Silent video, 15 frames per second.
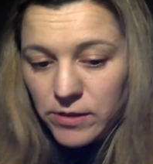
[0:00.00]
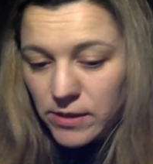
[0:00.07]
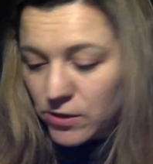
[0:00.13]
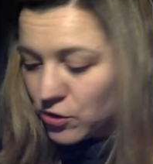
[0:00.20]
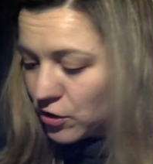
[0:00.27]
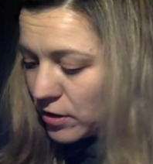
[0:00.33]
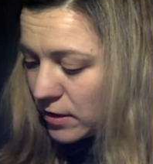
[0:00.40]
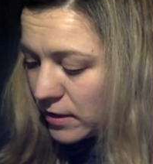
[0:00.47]

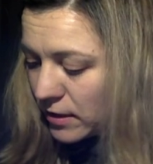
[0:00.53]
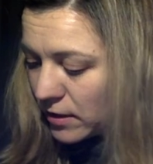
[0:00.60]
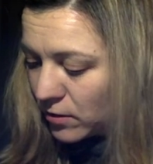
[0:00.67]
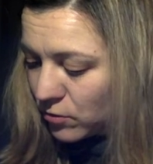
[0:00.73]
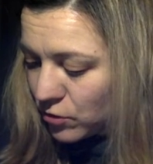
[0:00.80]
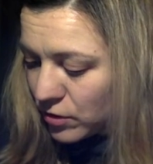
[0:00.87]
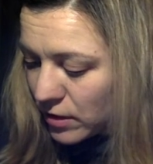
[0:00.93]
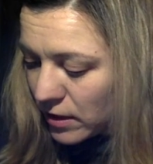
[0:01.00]
essentially I
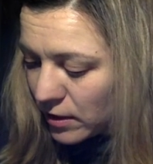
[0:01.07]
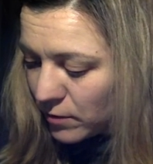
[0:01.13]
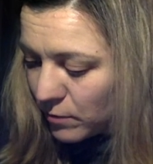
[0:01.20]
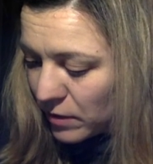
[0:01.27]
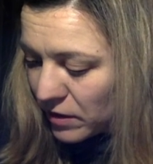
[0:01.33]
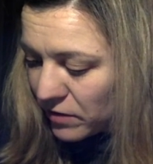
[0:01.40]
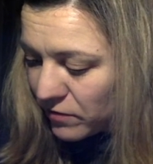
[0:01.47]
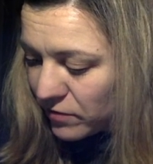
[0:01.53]
could say
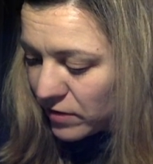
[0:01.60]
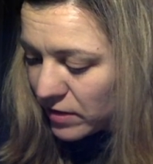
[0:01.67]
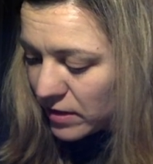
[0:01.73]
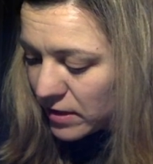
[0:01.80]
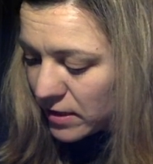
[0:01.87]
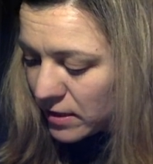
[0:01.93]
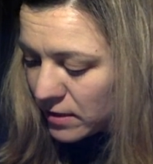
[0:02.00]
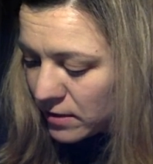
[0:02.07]
my V
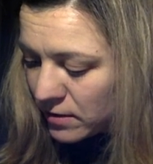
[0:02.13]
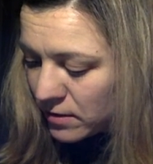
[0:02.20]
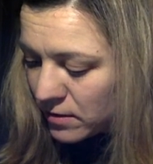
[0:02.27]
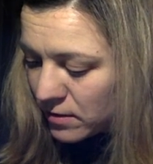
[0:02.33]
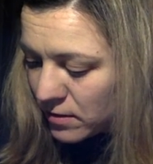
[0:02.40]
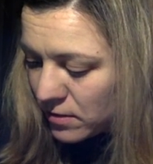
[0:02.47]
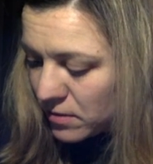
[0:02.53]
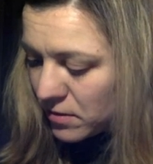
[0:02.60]
in,
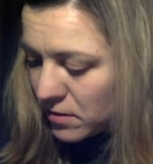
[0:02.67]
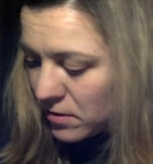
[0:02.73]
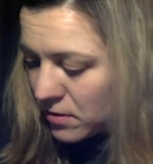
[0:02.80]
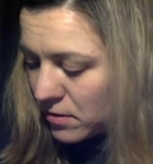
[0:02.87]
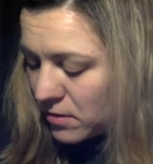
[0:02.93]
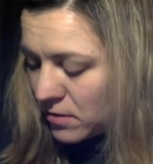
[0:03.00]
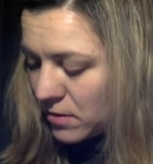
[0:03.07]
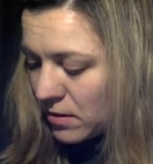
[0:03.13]

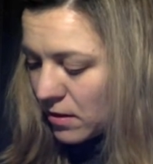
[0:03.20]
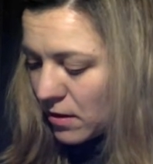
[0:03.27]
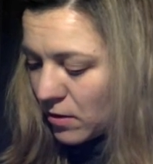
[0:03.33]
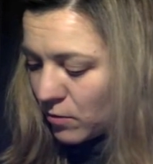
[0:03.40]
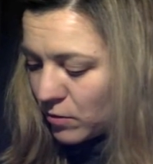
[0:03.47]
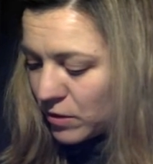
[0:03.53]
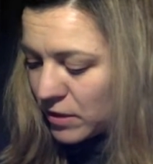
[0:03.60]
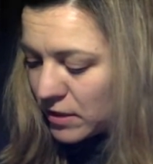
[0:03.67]
uh,
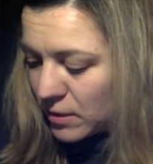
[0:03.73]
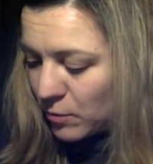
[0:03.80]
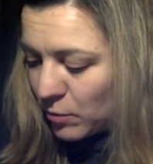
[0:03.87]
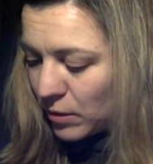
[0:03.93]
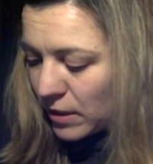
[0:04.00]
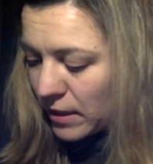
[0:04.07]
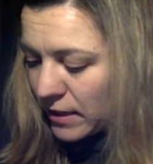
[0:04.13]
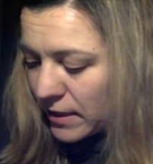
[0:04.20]
which is
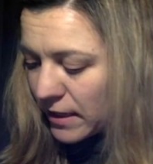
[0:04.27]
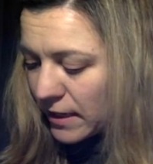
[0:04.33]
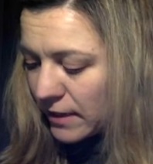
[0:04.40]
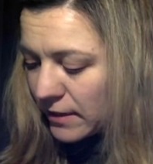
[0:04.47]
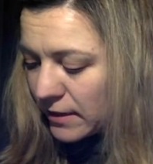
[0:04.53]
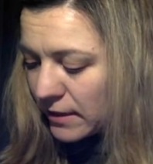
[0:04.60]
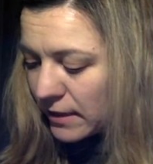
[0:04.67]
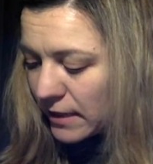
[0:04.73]
applied
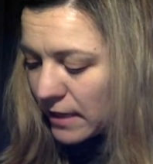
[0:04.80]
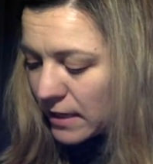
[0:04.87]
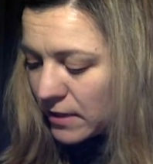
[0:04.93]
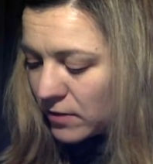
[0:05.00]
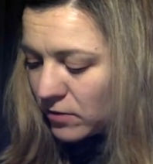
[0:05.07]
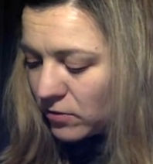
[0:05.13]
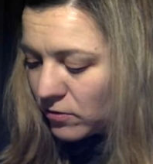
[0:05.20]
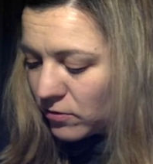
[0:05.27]
at the
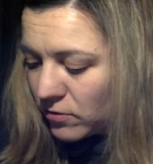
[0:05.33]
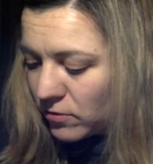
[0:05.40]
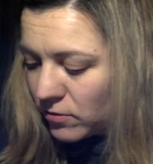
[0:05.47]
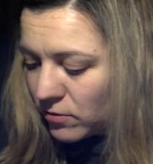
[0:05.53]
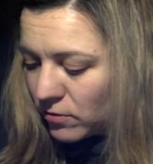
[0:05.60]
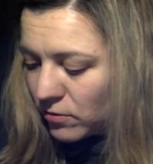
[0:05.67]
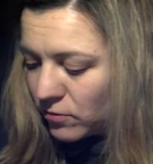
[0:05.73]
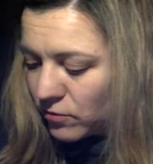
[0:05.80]
gate
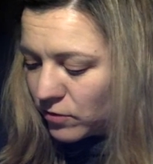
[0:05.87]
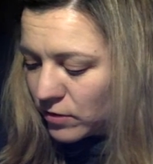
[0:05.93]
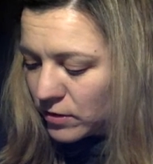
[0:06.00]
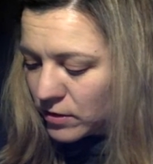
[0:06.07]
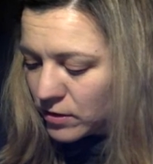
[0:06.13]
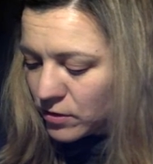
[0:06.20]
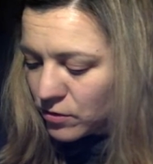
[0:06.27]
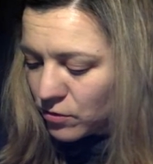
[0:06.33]
of
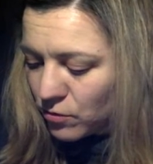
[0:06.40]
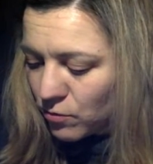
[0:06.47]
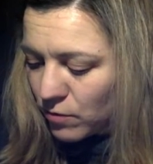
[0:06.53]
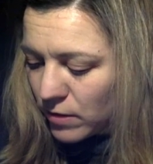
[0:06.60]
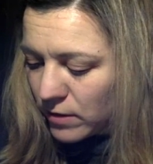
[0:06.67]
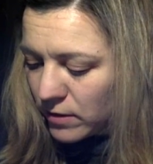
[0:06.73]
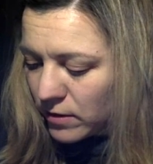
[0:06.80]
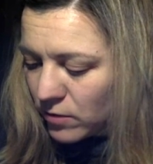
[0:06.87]
transistor
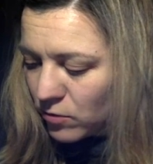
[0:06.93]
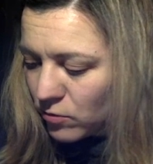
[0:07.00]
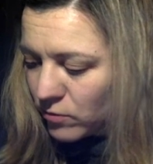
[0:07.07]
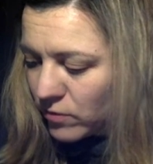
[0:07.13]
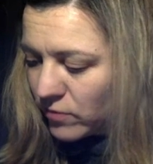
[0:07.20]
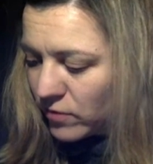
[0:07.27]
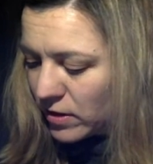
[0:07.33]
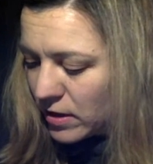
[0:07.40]
1, that will
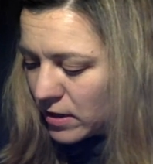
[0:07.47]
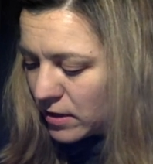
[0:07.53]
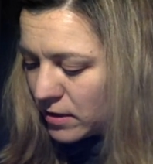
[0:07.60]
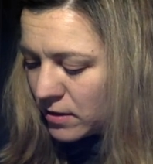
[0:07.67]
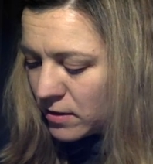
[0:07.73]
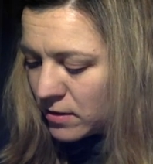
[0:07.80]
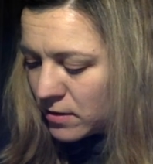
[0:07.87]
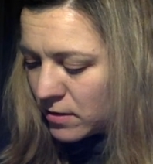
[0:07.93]
be V
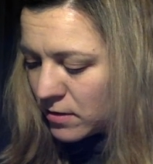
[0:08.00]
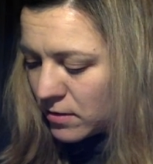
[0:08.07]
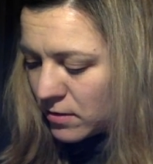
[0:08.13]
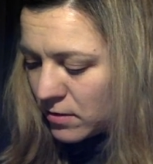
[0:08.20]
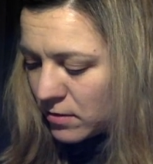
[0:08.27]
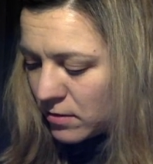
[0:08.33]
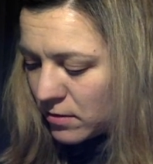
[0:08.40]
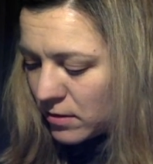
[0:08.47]
in,
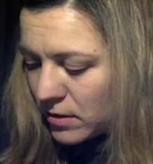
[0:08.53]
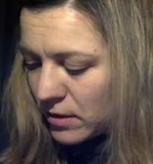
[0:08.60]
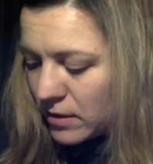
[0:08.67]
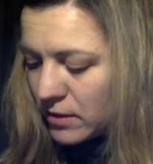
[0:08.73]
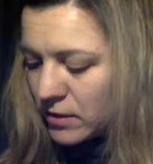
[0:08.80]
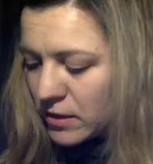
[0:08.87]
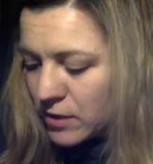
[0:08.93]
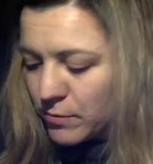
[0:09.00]

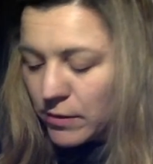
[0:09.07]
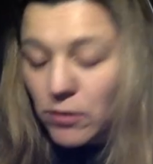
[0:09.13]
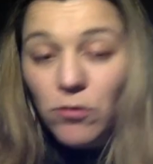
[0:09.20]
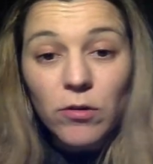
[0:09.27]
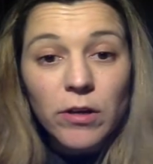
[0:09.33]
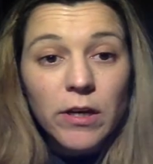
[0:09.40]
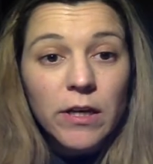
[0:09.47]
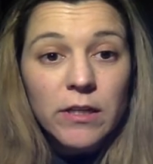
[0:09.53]
is just by
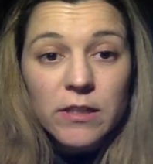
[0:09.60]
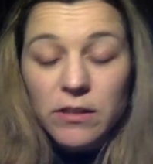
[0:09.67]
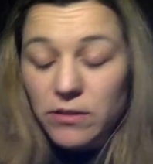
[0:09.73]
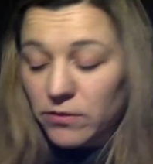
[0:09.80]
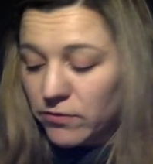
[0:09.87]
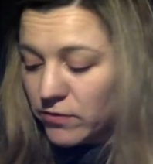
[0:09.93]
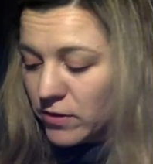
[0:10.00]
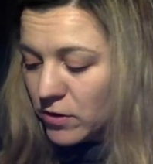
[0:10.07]
looking at
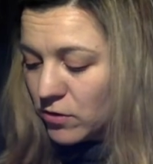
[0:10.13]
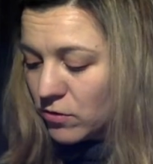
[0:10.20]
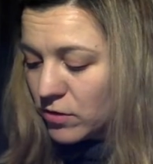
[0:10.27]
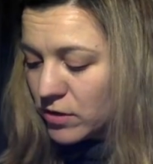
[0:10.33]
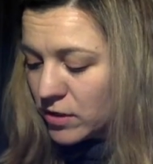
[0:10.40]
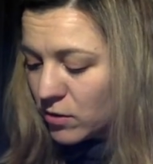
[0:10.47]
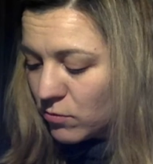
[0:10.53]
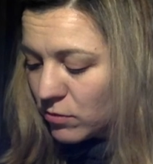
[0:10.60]
the
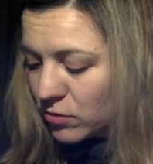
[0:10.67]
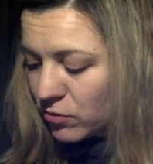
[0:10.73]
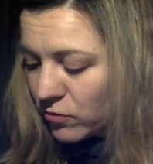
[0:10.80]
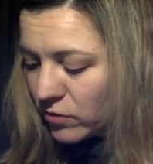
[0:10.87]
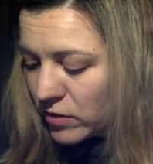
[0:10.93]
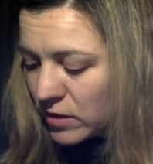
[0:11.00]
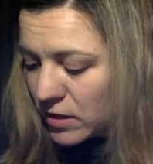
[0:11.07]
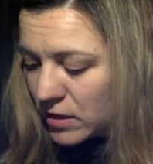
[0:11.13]
is equal to
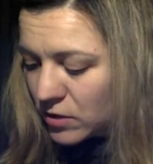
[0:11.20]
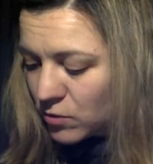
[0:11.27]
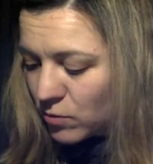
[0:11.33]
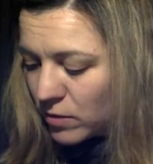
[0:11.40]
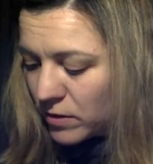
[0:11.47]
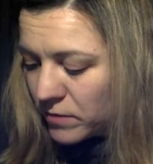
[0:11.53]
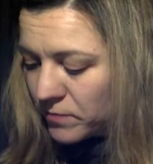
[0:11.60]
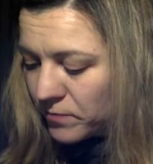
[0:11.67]

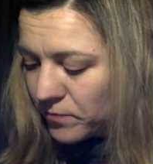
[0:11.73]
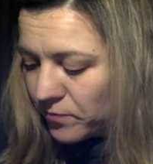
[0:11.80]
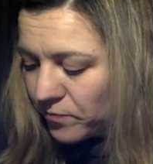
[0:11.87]
VGS1.